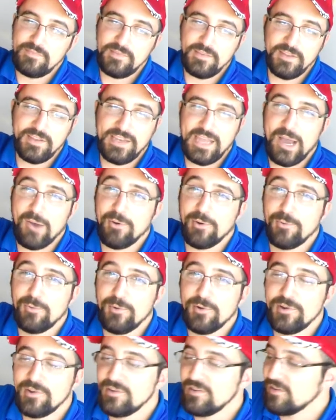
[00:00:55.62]
Now I
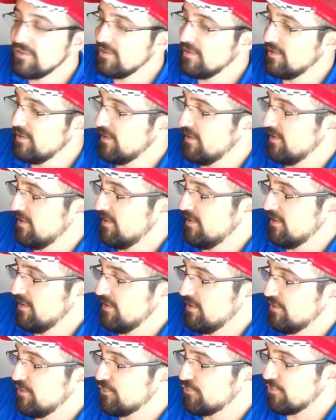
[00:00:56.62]
would
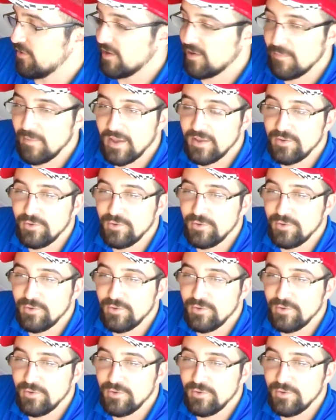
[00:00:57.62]
just recommend